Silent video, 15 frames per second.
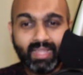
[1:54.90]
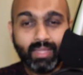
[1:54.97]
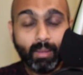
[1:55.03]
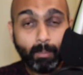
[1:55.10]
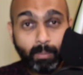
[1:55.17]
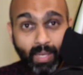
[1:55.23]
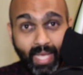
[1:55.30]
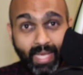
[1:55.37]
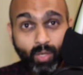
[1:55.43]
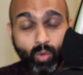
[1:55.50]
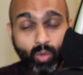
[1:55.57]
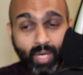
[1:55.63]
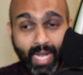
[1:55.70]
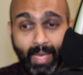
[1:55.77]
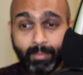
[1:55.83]
The Play
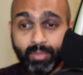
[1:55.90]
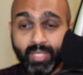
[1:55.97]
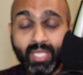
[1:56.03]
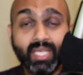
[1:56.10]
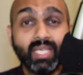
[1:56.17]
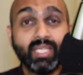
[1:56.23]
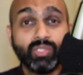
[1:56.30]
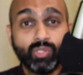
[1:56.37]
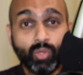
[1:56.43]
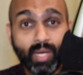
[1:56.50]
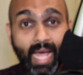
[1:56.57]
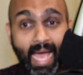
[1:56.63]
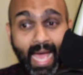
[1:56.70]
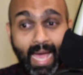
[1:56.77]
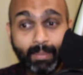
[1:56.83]
Core Library is your
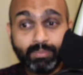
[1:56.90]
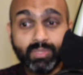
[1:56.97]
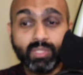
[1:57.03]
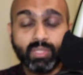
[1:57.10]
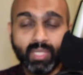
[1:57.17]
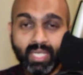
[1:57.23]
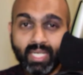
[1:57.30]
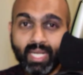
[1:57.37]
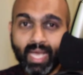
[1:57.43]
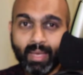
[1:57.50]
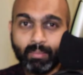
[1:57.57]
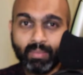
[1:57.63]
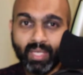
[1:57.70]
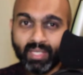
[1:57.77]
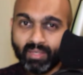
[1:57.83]
app's
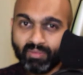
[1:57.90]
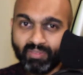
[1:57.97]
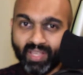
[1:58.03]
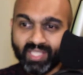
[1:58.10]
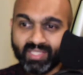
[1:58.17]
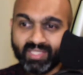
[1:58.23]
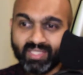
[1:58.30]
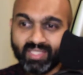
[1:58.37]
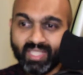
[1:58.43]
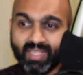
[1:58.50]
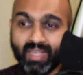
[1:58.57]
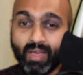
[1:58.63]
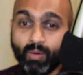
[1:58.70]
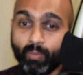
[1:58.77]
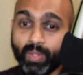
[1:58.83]
runtime interface
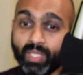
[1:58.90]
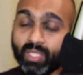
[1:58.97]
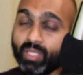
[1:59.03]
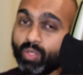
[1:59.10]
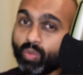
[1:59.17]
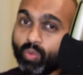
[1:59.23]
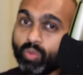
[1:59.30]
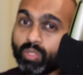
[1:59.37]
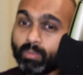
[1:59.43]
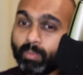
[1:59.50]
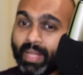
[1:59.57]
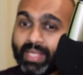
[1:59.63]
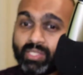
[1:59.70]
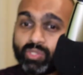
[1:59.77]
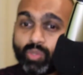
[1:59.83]
within the Google
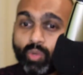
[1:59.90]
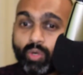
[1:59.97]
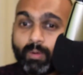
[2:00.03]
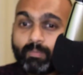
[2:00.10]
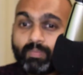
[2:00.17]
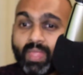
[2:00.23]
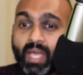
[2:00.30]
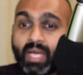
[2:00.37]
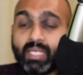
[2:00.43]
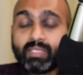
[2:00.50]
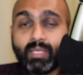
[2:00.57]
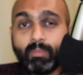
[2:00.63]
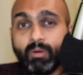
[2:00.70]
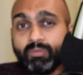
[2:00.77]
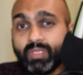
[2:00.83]
Play Store.
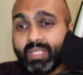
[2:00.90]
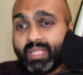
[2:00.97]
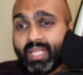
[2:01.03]
Some of the